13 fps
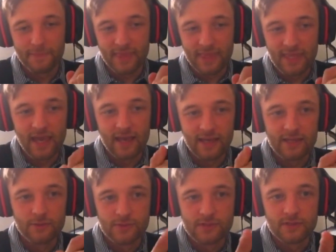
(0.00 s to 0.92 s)

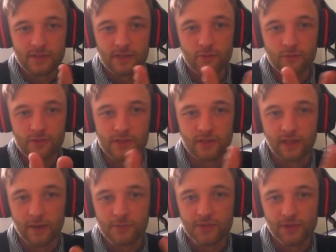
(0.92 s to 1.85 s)
it was an
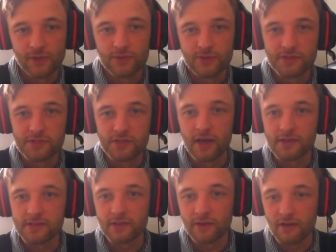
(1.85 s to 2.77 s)
absolute
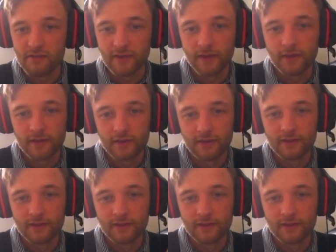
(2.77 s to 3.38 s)
disaster, I think.